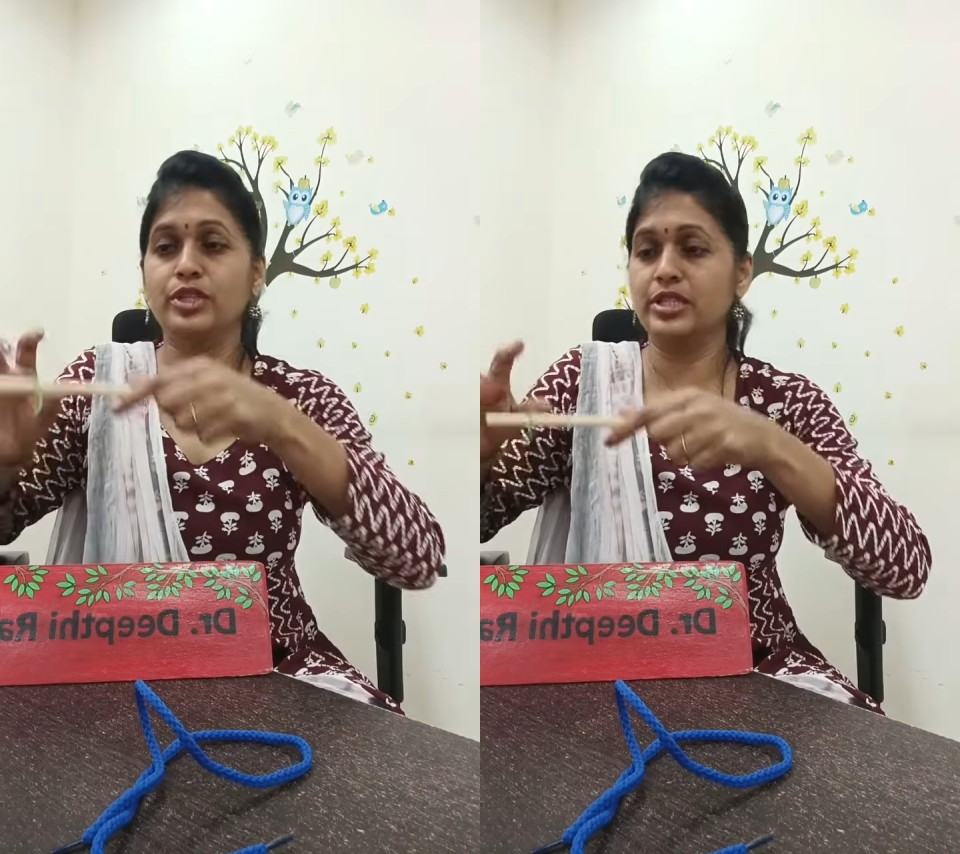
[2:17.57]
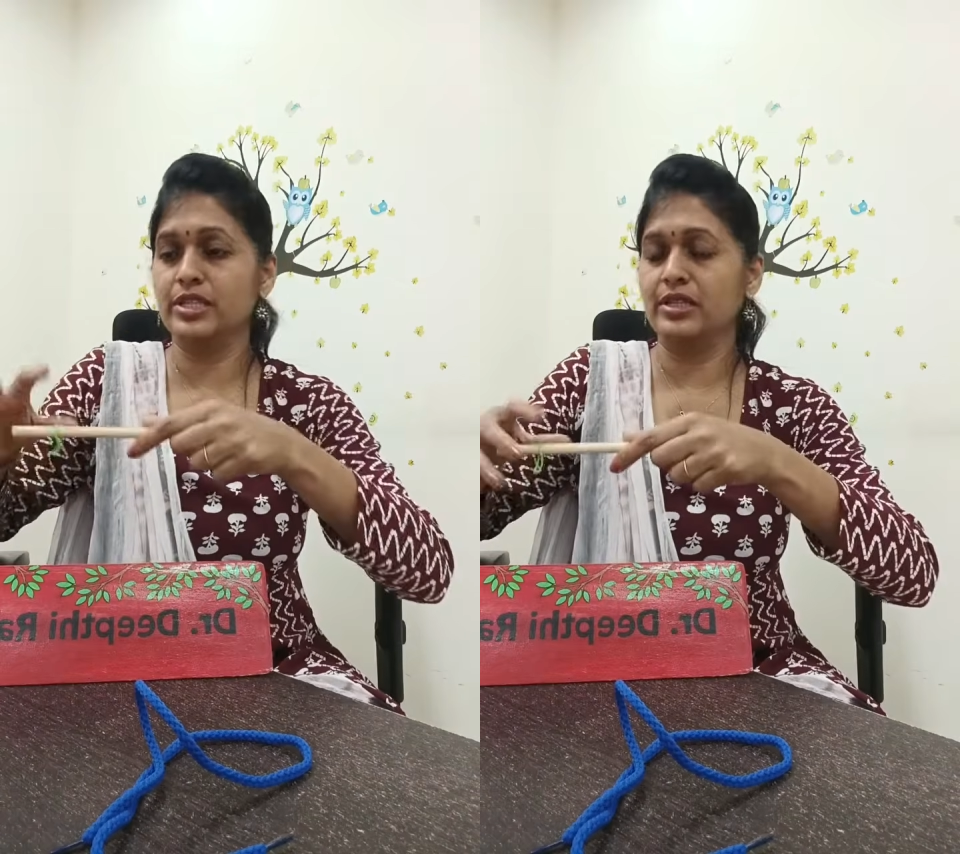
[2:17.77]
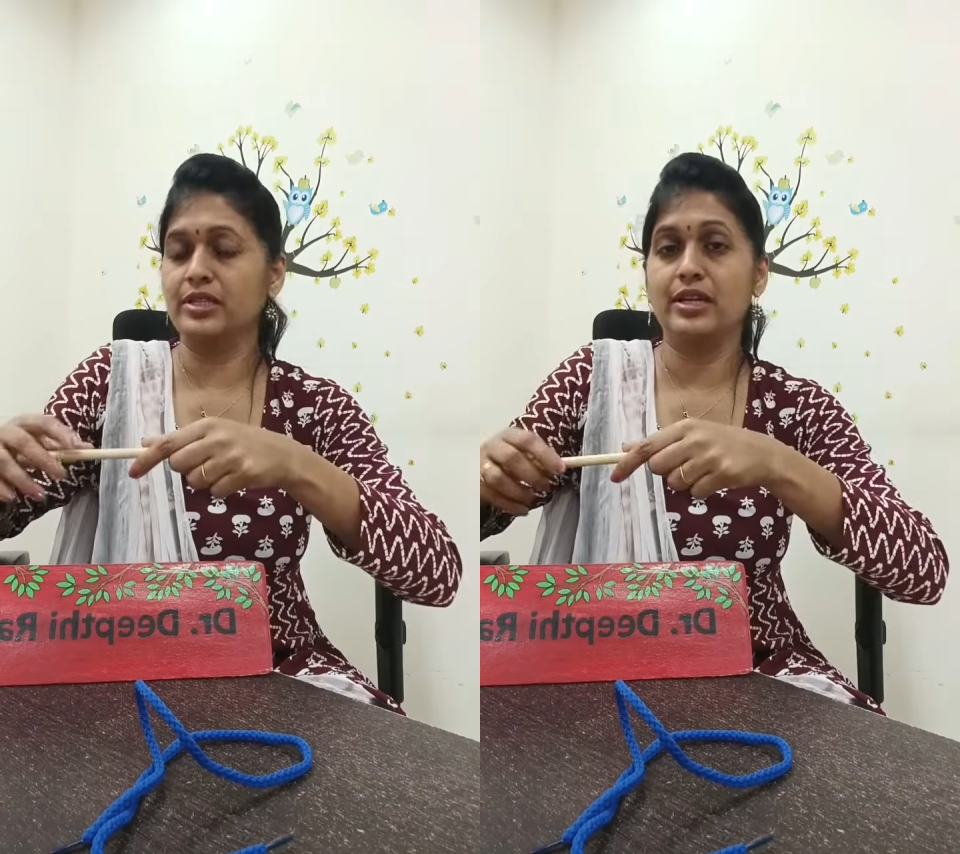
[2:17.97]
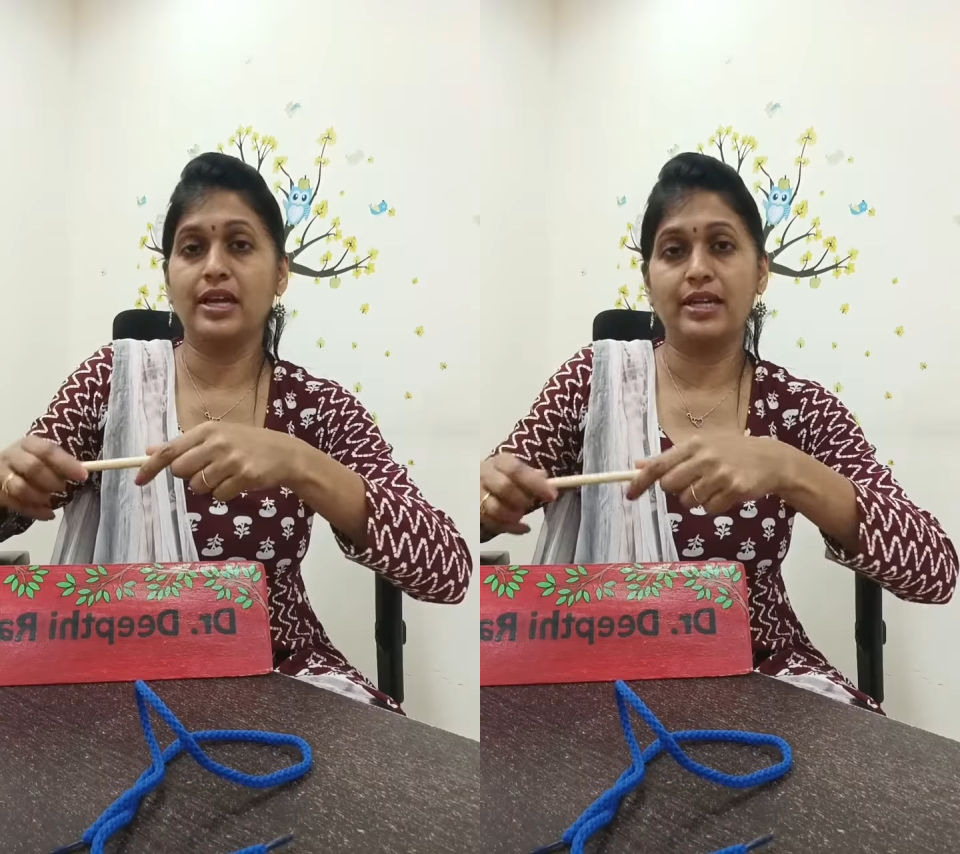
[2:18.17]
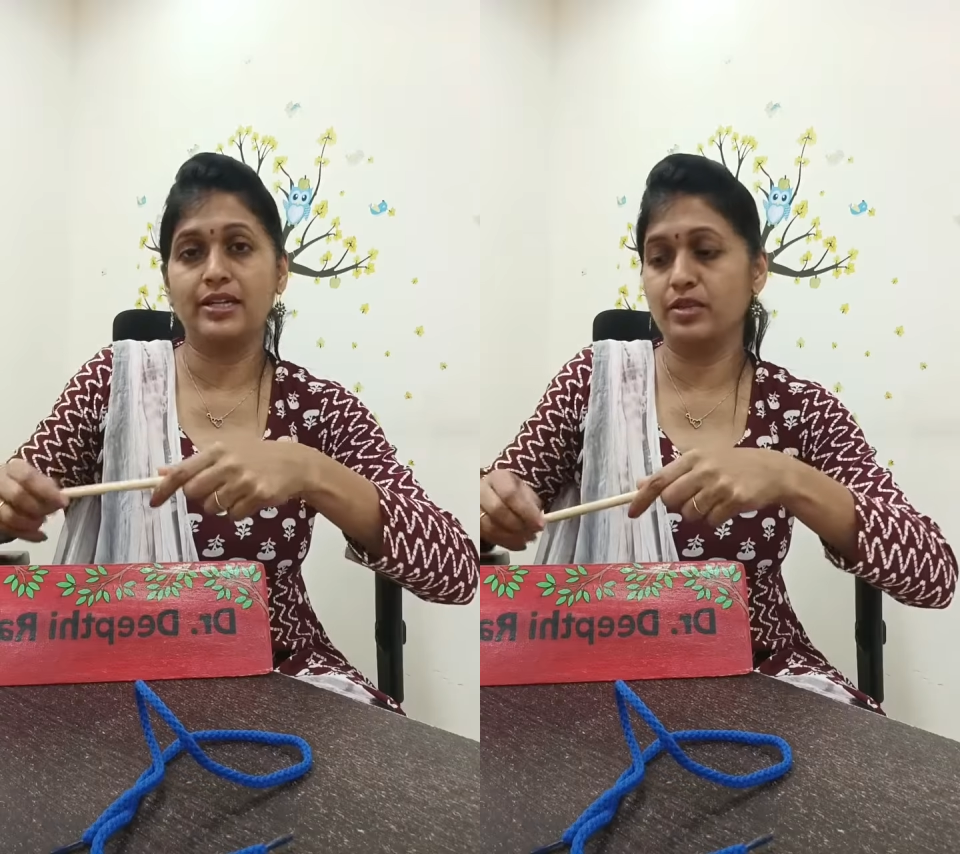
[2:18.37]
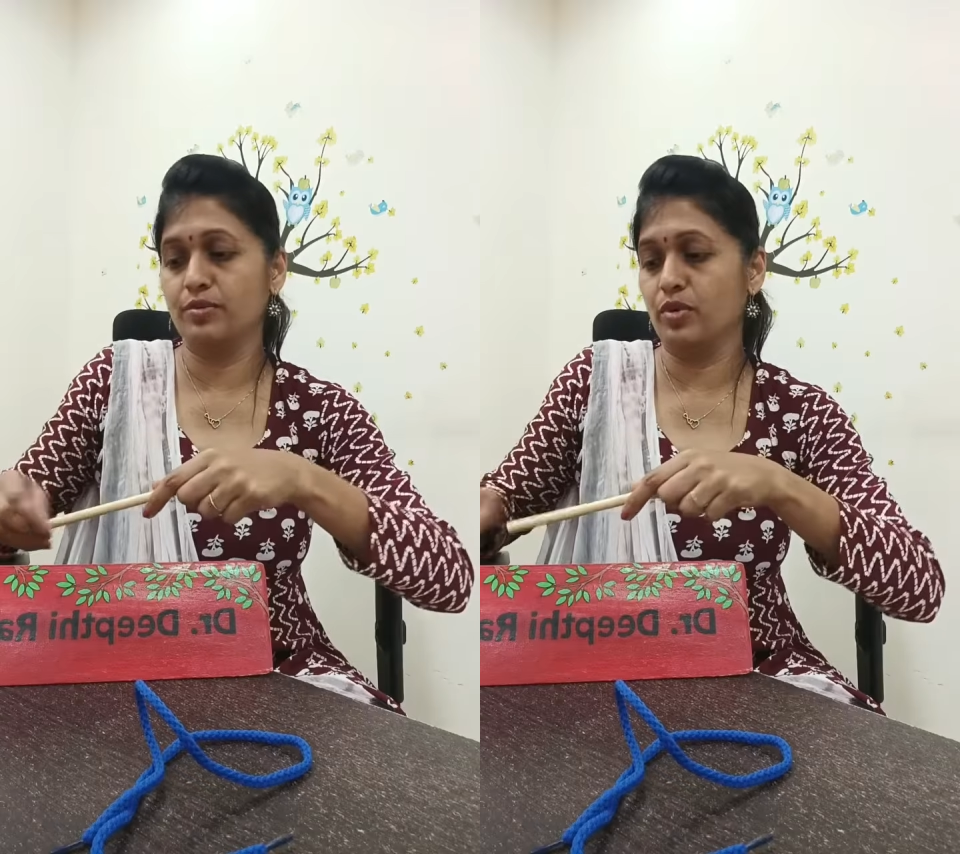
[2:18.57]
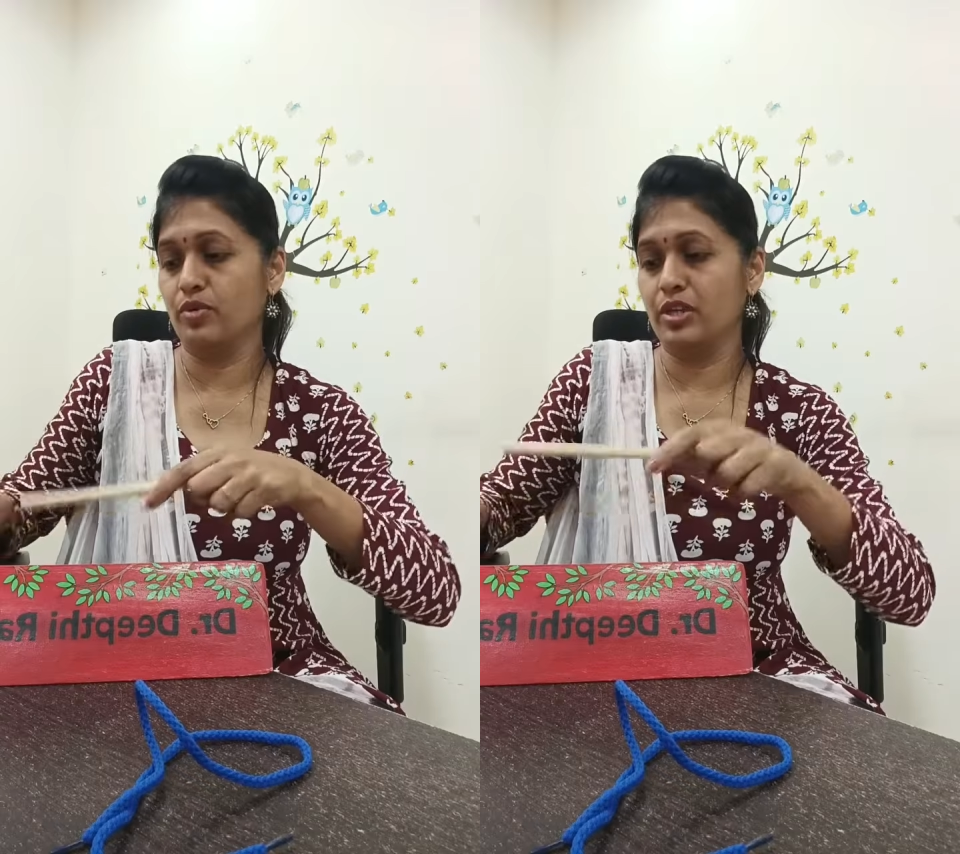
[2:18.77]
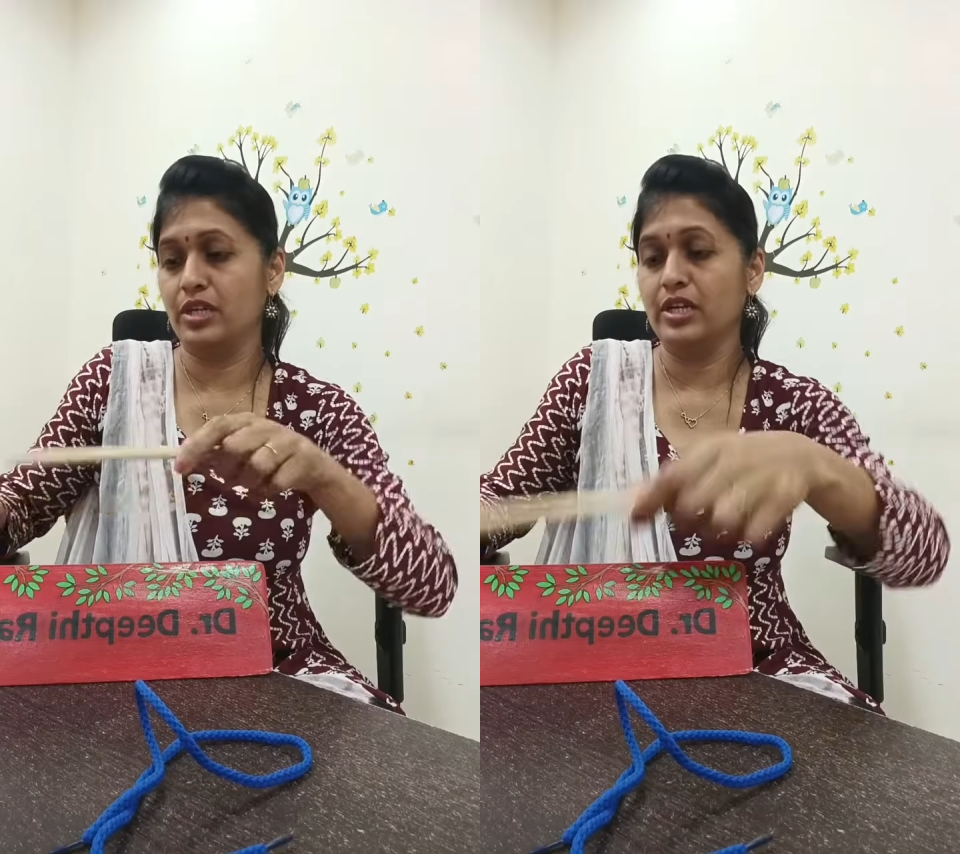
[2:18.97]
it in another bowl.